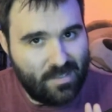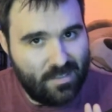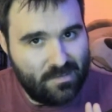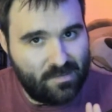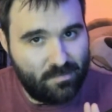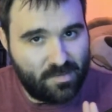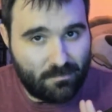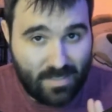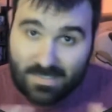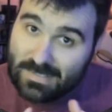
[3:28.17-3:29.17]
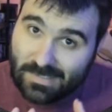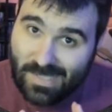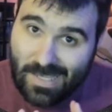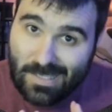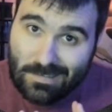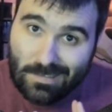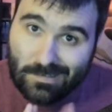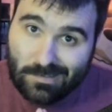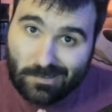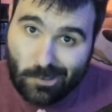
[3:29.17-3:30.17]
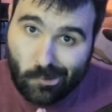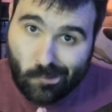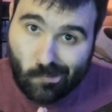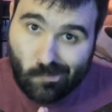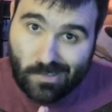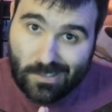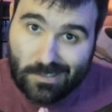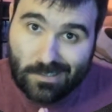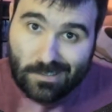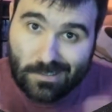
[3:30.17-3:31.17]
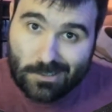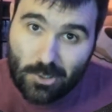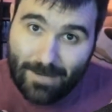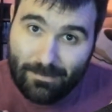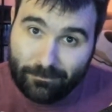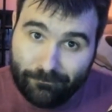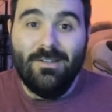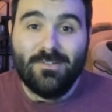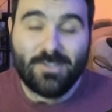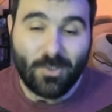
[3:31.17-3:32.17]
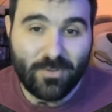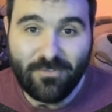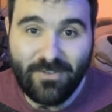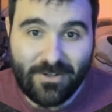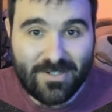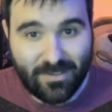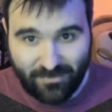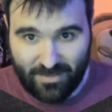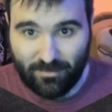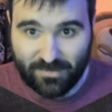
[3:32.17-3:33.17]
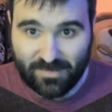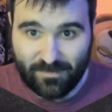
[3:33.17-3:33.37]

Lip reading: and some semantics ahead, so strap in. So in Fairytale Fables,